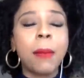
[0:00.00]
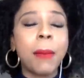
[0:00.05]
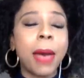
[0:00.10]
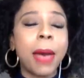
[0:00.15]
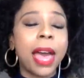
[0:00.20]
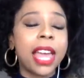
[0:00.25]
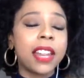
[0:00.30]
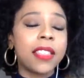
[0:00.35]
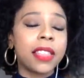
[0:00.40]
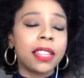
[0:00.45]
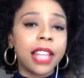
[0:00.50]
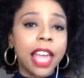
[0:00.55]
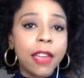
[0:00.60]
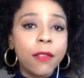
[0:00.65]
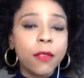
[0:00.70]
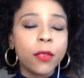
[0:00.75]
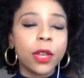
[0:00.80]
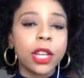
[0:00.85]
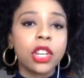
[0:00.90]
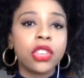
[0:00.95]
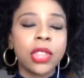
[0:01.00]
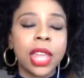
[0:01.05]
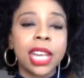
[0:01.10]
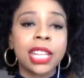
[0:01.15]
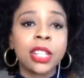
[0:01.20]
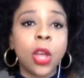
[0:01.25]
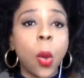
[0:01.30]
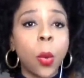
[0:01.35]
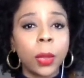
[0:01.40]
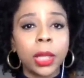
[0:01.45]
out of the leverage
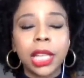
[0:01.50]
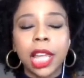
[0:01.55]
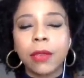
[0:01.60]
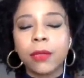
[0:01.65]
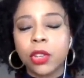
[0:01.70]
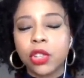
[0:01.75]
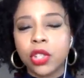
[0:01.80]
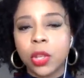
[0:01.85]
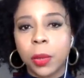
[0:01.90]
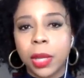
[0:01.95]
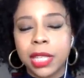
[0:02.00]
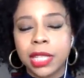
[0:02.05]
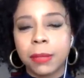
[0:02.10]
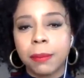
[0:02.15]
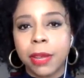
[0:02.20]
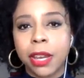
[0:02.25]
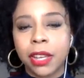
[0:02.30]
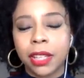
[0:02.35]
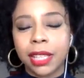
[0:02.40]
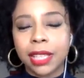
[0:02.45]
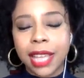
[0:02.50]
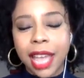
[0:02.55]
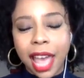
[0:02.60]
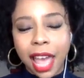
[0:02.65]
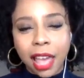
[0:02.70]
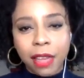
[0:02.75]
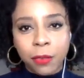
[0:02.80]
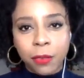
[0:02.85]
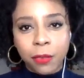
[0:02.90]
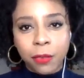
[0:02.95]
that is the only leverage that we as Americans
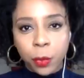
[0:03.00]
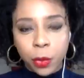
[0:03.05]
have,